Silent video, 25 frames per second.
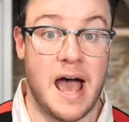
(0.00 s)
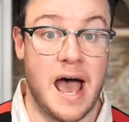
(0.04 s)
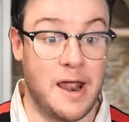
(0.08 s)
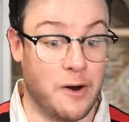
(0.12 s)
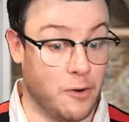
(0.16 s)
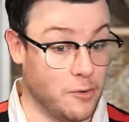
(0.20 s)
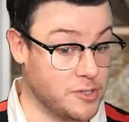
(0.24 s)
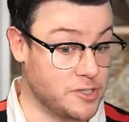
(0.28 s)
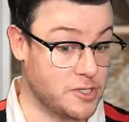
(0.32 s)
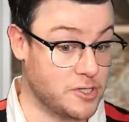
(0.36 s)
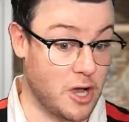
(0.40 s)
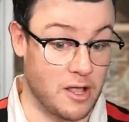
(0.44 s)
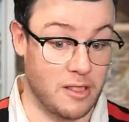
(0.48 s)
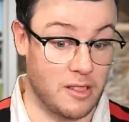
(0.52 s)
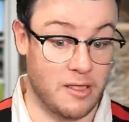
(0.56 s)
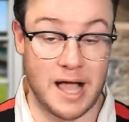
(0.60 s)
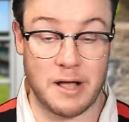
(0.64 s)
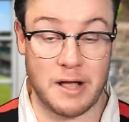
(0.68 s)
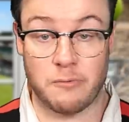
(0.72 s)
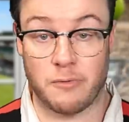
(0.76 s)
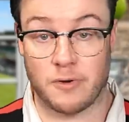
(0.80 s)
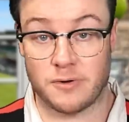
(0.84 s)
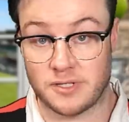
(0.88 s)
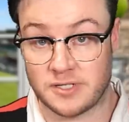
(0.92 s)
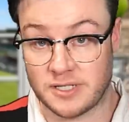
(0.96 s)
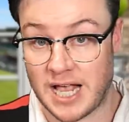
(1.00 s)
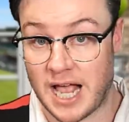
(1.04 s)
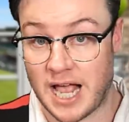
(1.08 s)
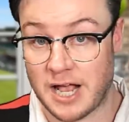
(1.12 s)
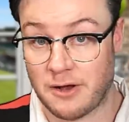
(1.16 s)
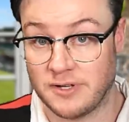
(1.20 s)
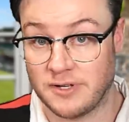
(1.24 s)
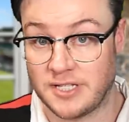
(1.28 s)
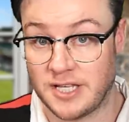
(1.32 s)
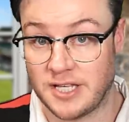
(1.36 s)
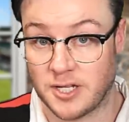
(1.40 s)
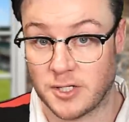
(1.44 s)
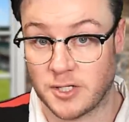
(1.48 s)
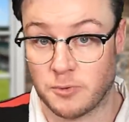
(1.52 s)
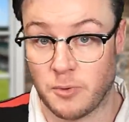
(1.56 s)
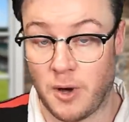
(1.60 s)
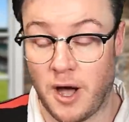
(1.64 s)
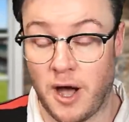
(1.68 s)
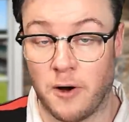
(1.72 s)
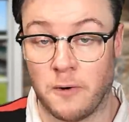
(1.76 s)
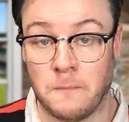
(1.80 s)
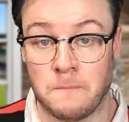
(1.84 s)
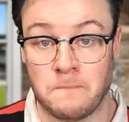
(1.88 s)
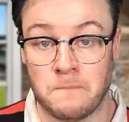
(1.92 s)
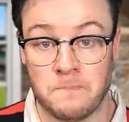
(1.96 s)
And also, like what Sakkari said as
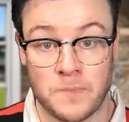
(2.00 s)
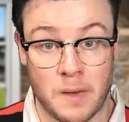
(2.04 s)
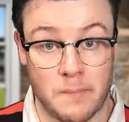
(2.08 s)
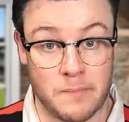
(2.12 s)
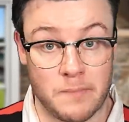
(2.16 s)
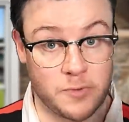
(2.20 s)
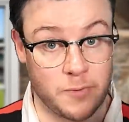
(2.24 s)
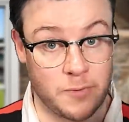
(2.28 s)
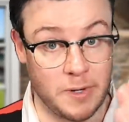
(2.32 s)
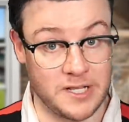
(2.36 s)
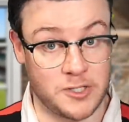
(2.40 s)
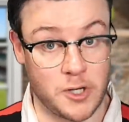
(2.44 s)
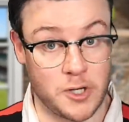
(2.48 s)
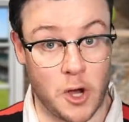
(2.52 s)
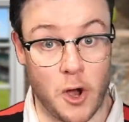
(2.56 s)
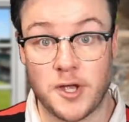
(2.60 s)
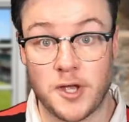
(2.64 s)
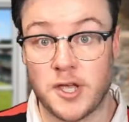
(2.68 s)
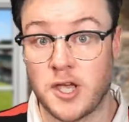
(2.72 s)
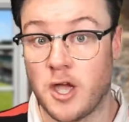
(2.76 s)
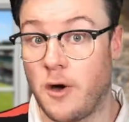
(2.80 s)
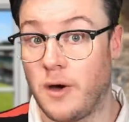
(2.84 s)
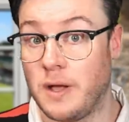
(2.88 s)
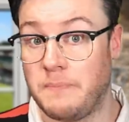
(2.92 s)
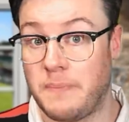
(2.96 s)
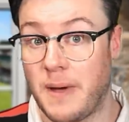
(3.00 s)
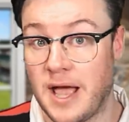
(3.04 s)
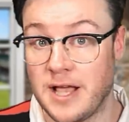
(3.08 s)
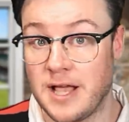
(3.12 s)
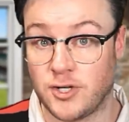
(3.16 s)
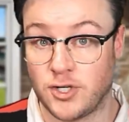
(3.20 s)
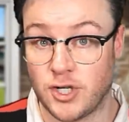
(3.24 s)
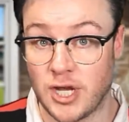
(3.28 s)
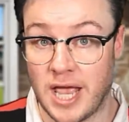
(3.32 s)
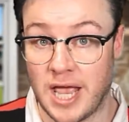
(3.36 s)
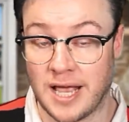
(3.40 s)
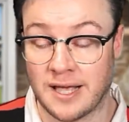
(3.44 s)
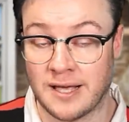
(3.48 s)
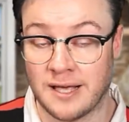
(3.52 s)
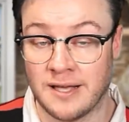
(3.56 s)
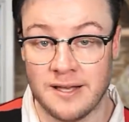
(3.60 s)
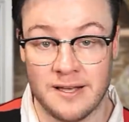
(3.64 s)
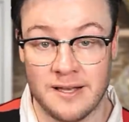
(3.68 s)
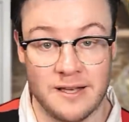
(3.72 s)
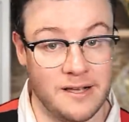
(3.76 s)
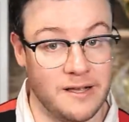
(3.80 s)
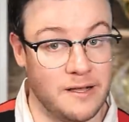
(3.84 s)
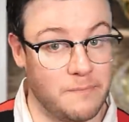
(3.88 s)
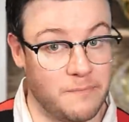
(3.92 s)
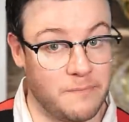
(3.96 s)
well, between Tokyo and Beijing,
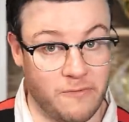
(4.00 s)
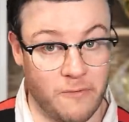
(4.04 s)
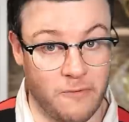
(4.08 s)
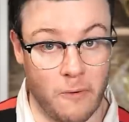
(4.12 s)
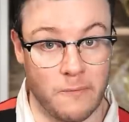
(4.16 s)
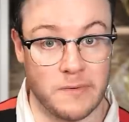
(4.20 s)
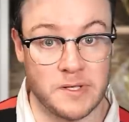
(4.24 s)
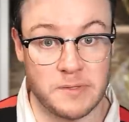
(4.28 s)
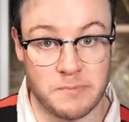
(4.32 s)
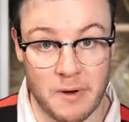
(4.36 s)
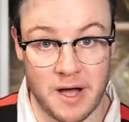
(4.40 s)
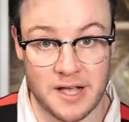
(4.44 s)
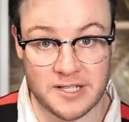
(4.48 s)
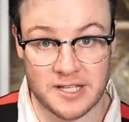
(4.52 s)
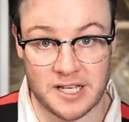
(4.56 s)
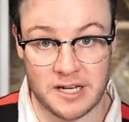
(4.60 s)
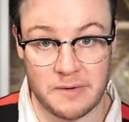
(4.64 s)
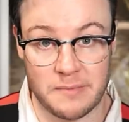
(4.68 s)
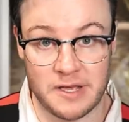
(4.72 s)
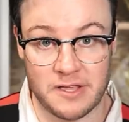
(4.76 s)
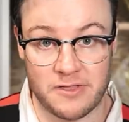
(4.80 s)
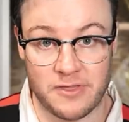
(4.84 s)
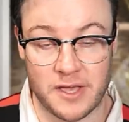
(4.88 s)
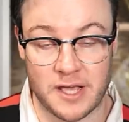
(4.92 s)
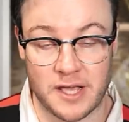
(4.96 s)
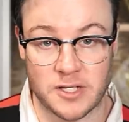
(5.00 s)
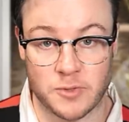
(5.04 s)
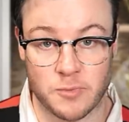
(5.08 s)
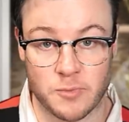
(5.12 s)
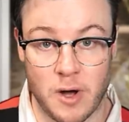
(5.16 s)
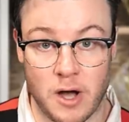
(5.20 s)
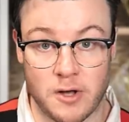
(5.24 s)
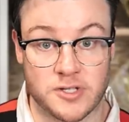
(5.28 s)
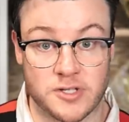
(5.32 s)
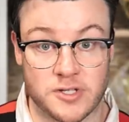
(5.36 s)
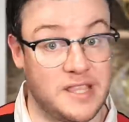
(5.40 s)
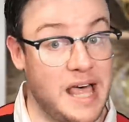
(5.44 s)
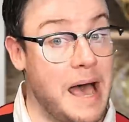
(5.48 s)
performance buys are going to be a thing as well.